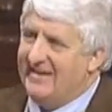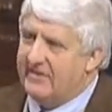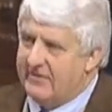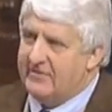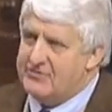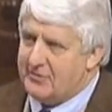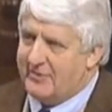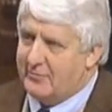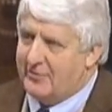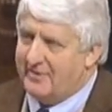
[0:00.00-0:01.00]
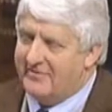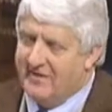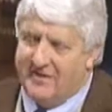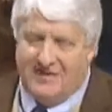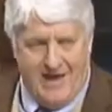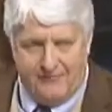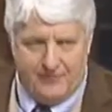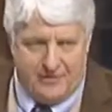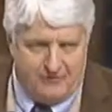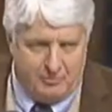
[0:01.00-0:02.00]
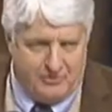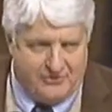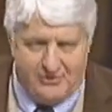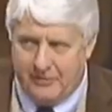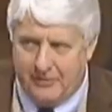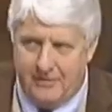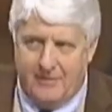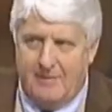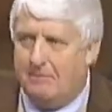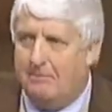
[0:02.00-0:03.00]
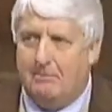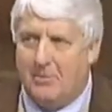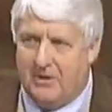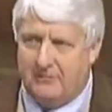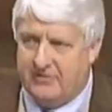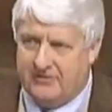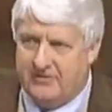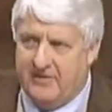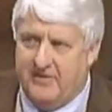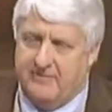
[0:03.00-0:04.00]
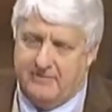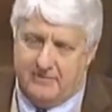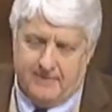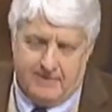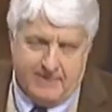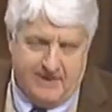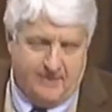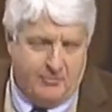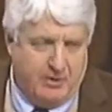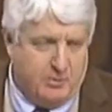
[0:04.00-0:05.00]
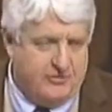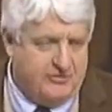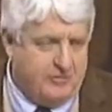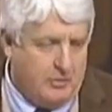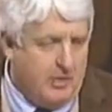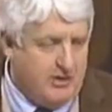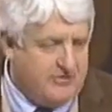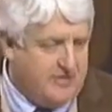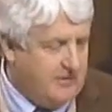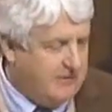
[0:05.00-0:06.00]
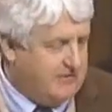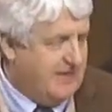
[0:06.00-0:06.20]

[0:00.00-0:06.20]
individual liberties, not for government to do marvelous things. If we restore ourselves to